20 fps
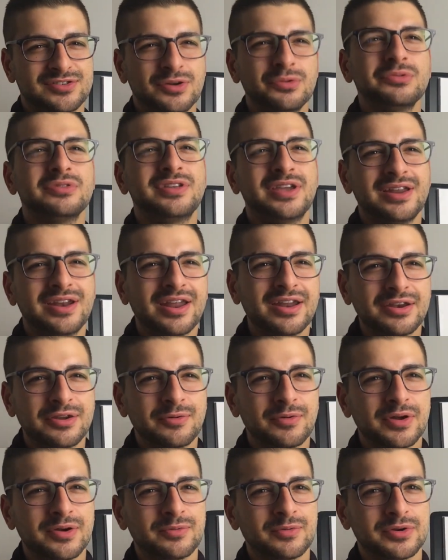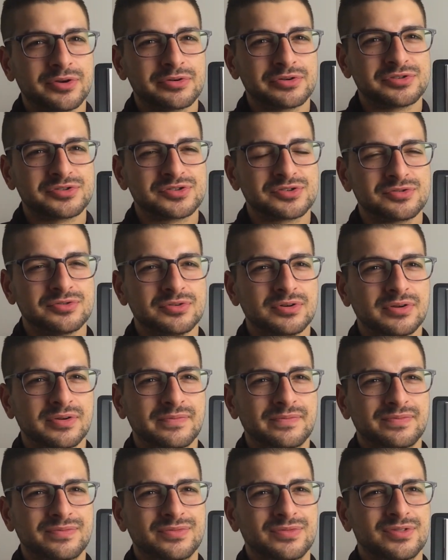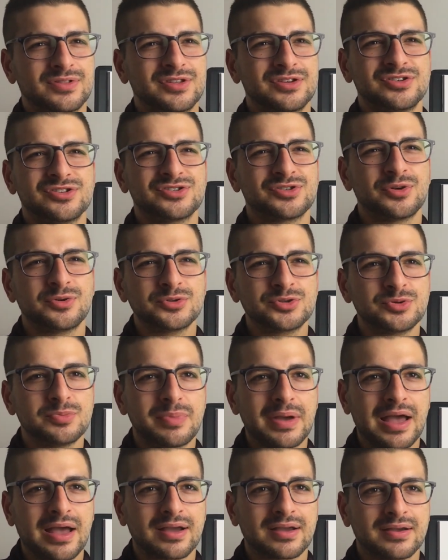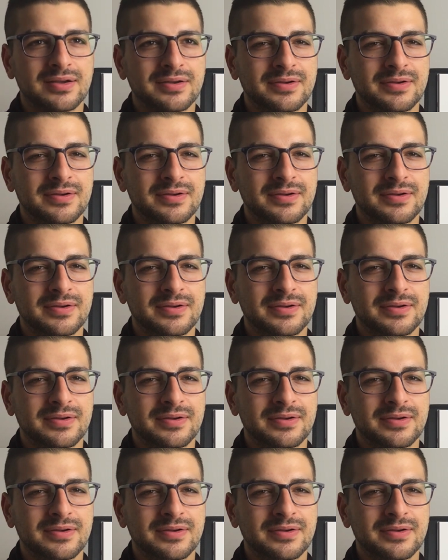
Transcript: Don't date anyone when you're in school. They just hold you back.